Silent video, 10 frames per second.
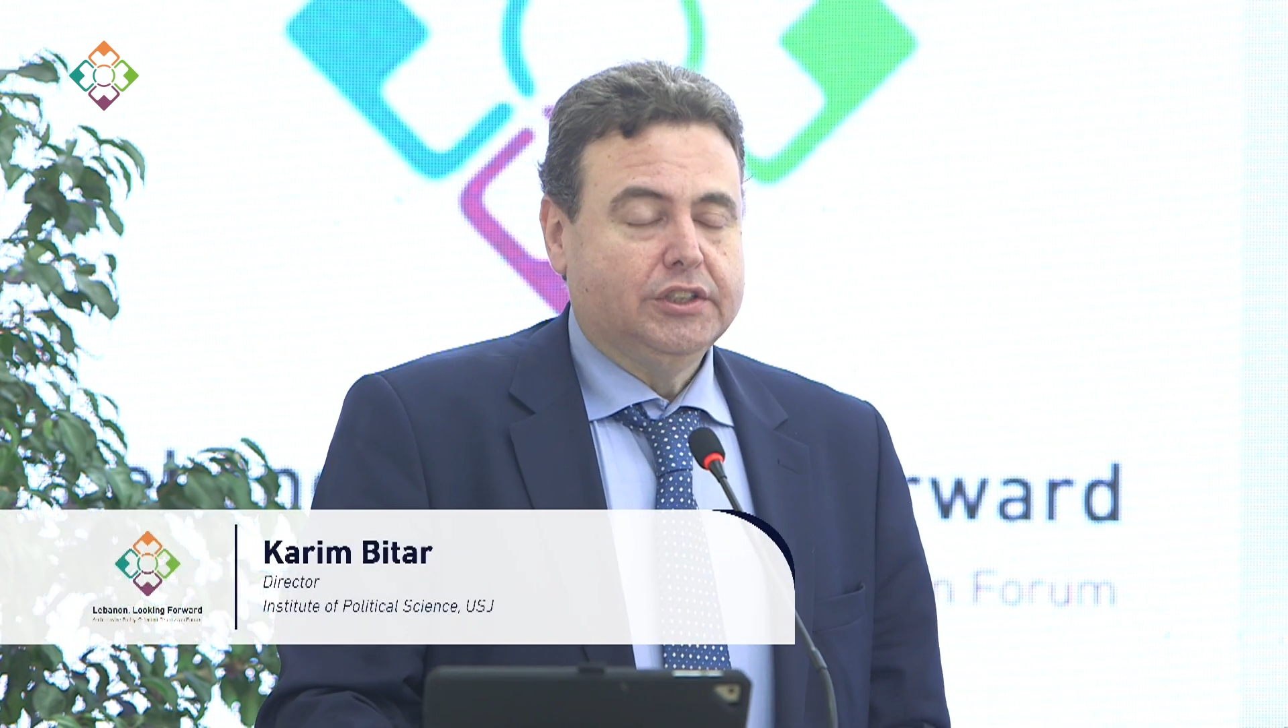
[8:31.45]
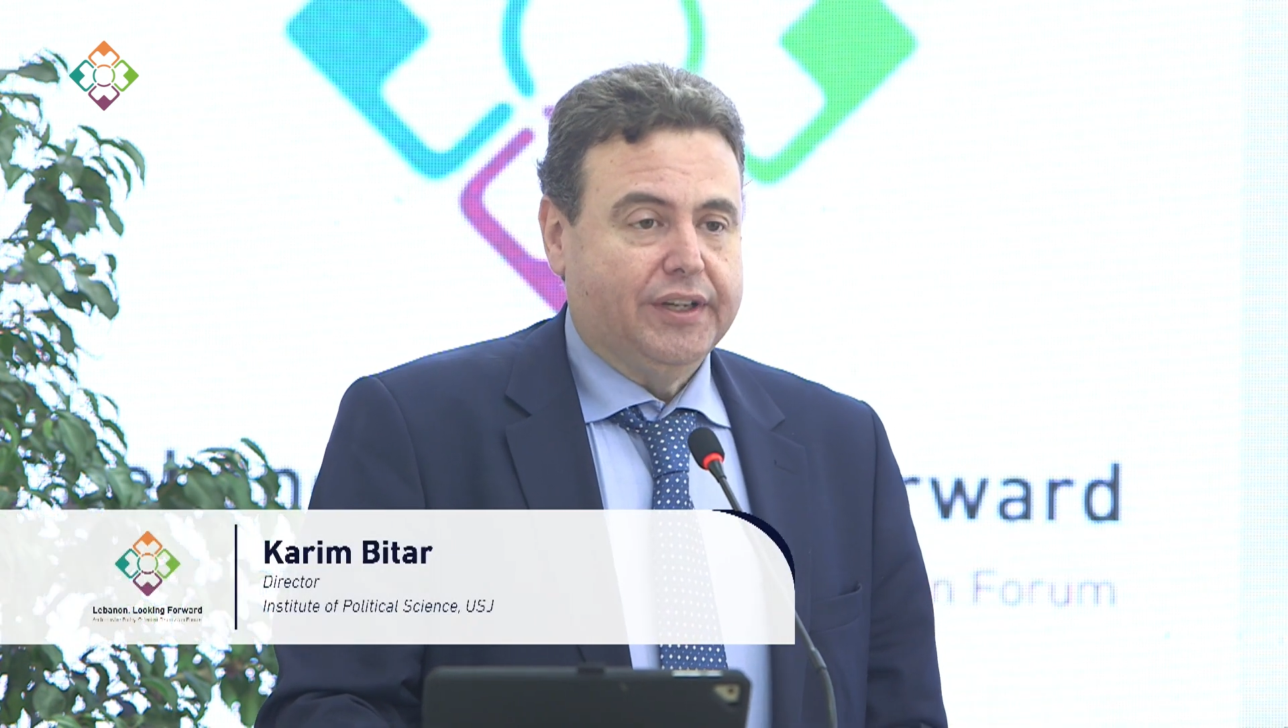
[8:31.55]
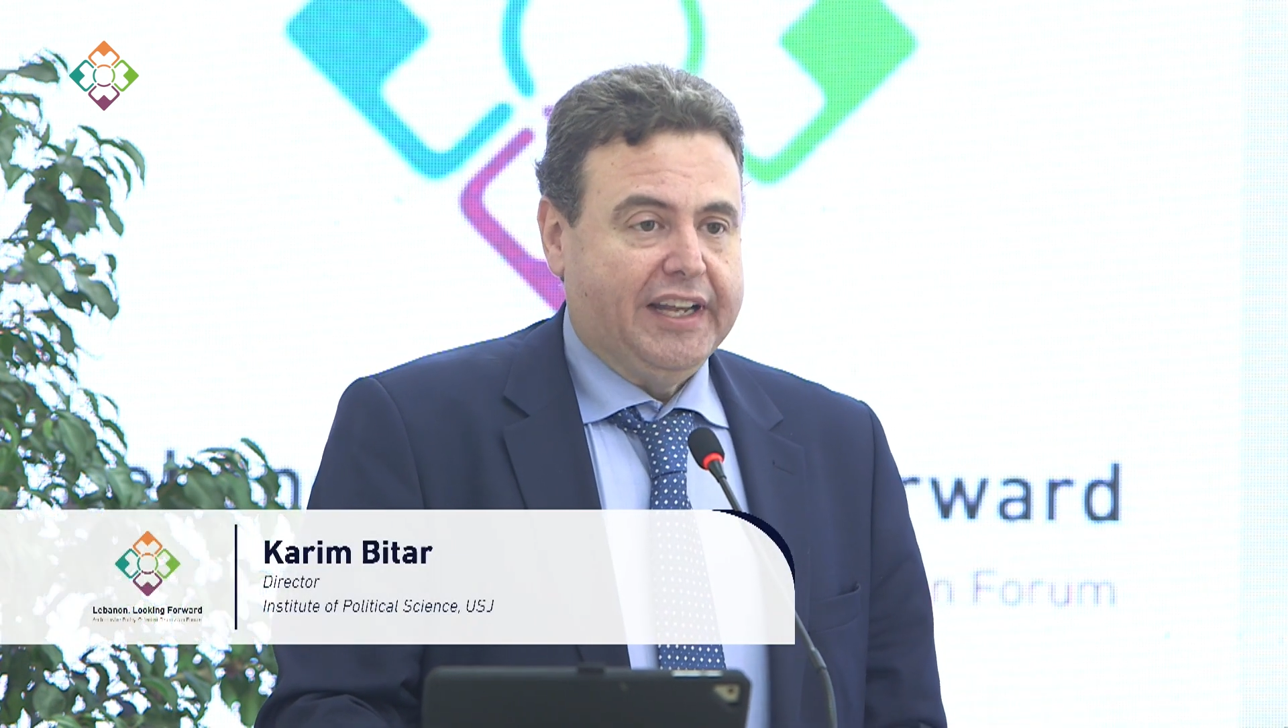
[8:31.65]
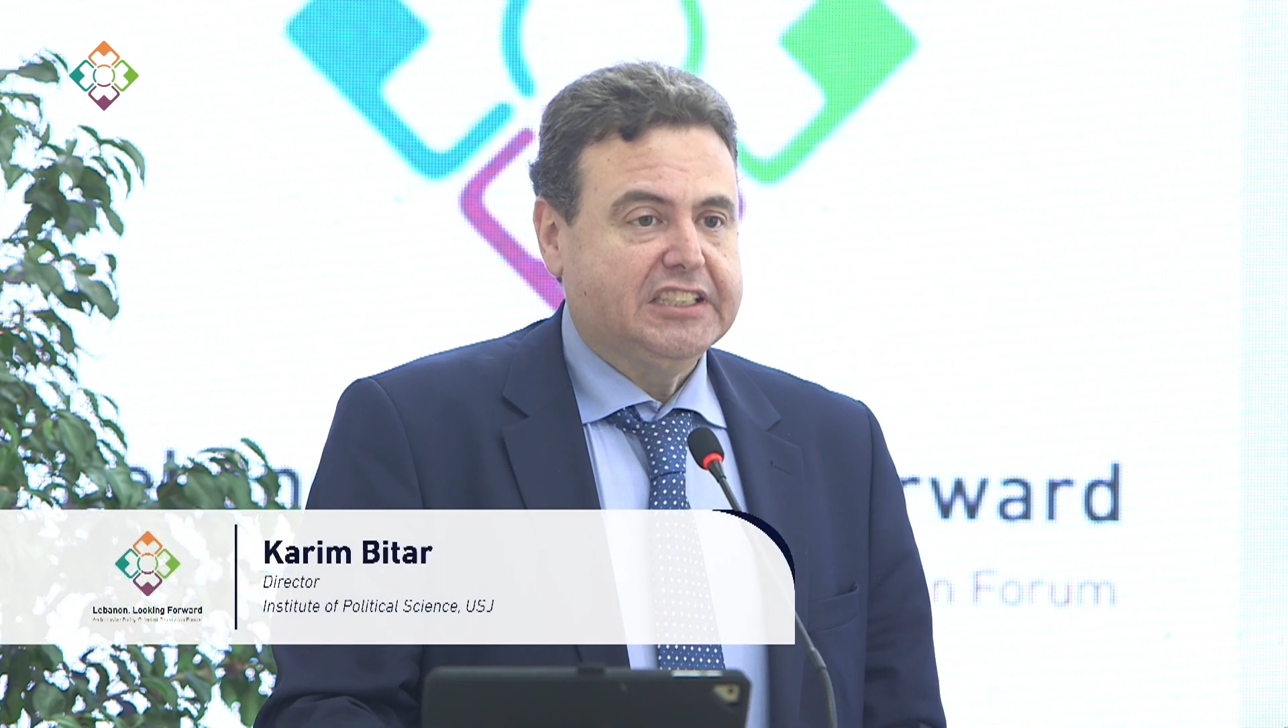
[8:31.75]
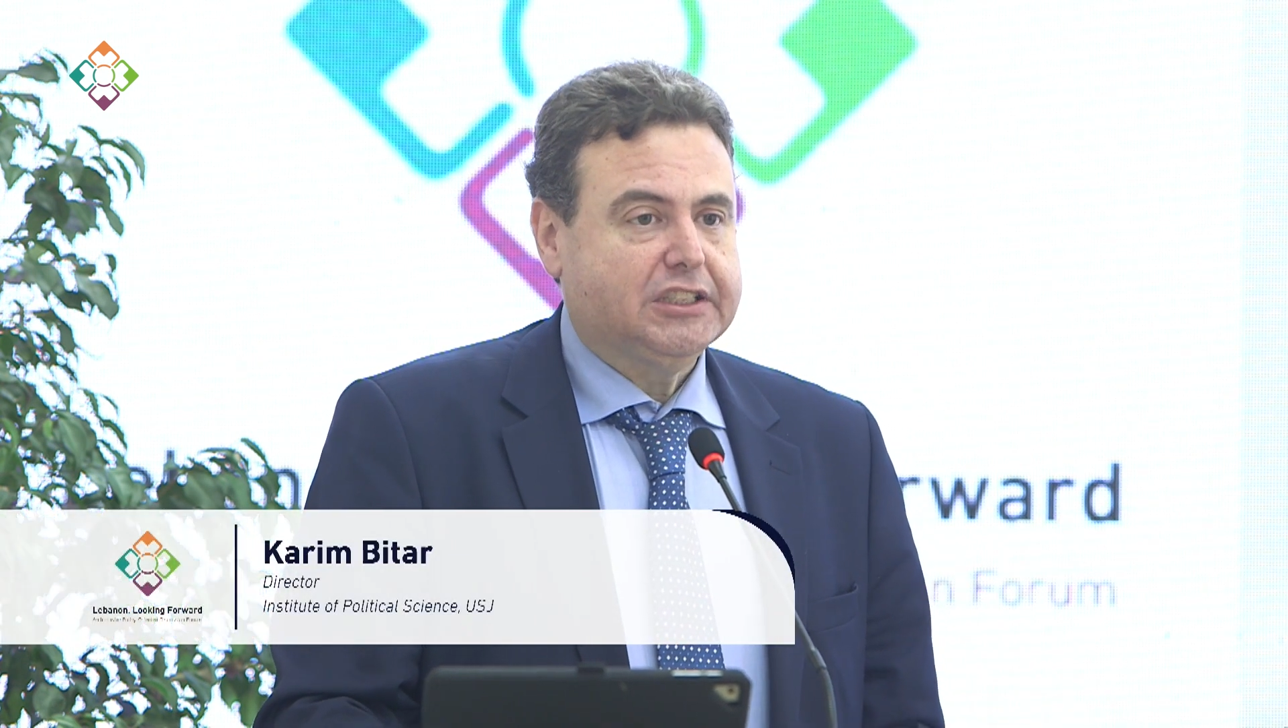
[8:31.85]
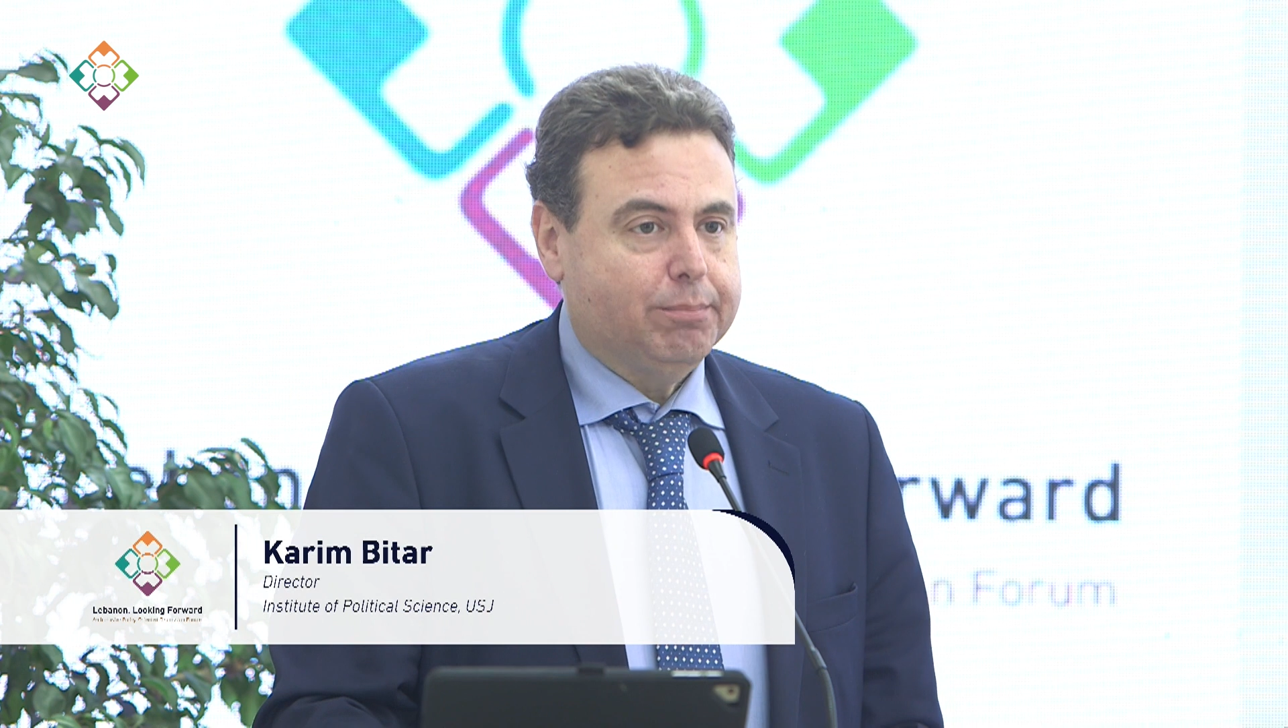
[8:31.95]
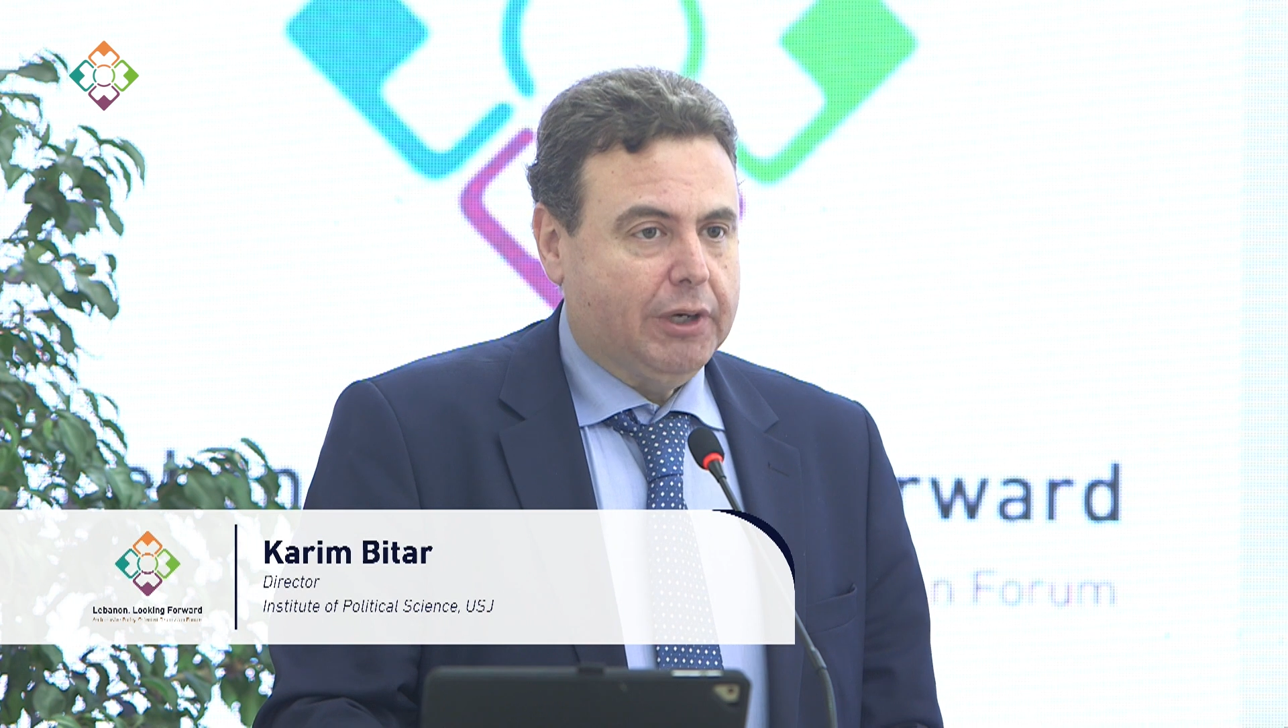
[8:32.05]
the next